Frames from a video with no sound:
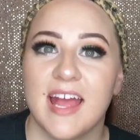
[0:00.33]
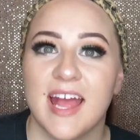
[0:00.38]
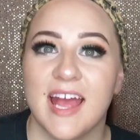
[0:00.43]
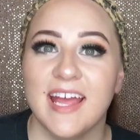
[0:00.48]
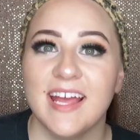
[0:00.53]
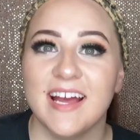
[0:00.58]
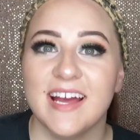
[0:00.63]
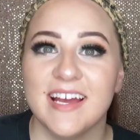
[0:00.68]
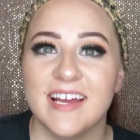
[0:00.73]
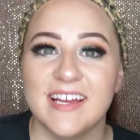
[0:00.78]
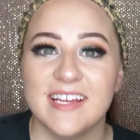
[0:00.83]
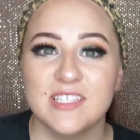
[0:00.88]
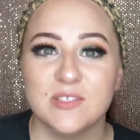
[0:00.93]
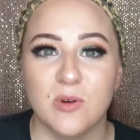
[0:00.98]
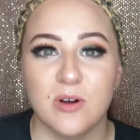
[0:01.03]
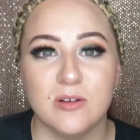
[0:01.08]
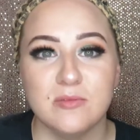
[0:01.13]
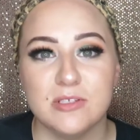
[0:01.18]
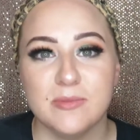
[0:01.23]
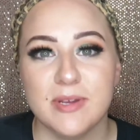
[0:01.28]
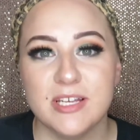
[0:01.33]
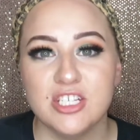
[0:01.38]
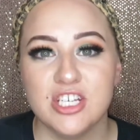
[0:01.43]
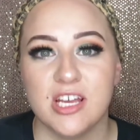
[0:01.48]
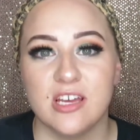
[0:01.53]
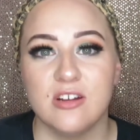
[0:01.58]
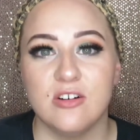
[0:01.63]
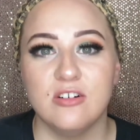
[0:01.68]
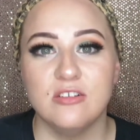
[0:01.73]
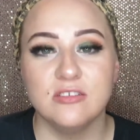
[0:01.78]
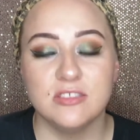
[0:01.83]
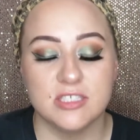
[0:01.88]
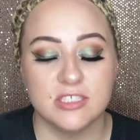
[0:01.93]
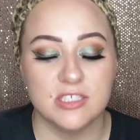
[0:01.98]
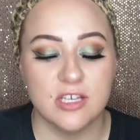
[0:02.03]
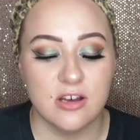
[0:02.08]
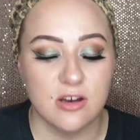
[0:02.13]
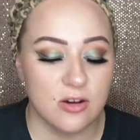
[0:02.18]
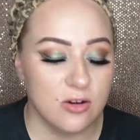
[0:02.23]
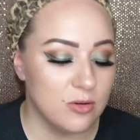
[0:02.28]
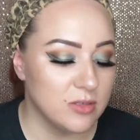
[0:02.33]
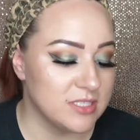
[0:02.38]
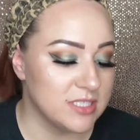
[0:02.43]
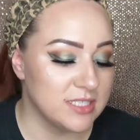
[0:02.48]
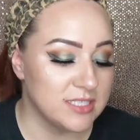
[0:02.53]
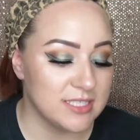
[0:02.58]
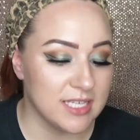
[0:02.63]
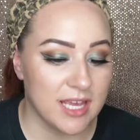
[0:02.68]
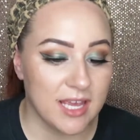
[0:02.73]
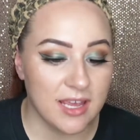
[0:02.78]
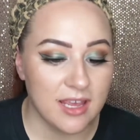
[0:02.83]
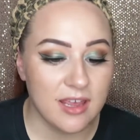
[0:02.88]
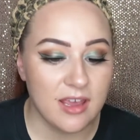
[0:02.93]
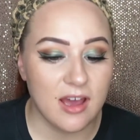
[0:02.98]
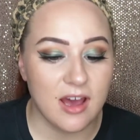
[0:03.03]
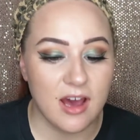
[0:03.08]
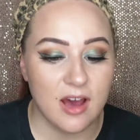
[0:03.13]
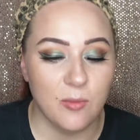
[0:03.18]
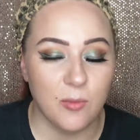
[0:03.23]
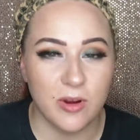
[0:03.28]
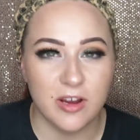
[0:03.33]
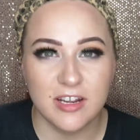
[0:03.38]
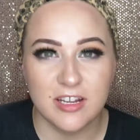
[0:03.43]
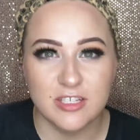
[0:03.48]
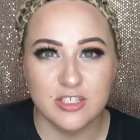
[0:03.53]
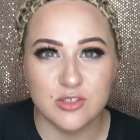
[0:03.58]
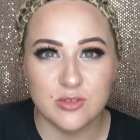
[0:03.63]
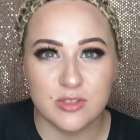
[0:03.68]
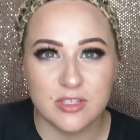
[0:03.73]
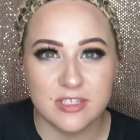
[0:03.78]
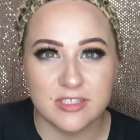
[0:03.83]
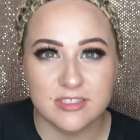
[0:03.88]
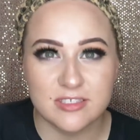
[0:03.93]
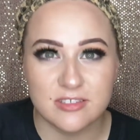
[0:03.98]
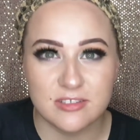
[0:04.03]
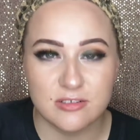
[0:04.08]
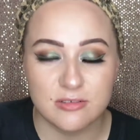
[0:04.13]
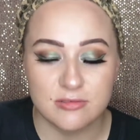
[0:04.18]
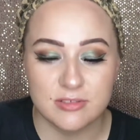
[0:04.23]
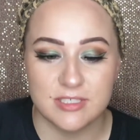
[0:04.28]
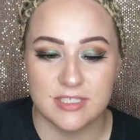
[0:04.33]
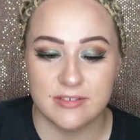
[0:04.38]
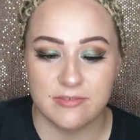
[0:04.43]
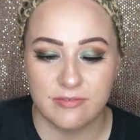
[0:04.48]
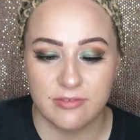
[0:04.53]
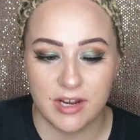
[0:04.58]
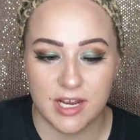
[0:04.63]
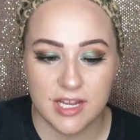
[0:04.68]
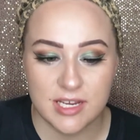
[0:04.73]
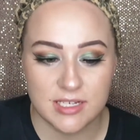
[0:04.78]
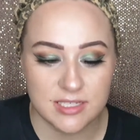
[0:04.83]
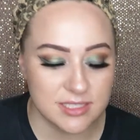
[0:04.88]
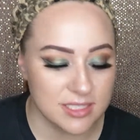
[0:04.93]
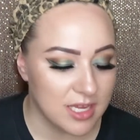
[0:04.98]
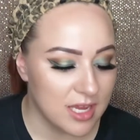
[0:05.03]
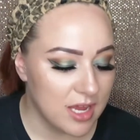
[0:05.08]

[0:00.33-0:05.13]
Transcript: Hey guys, welcome to my channel. So today we're gonna do things a little different.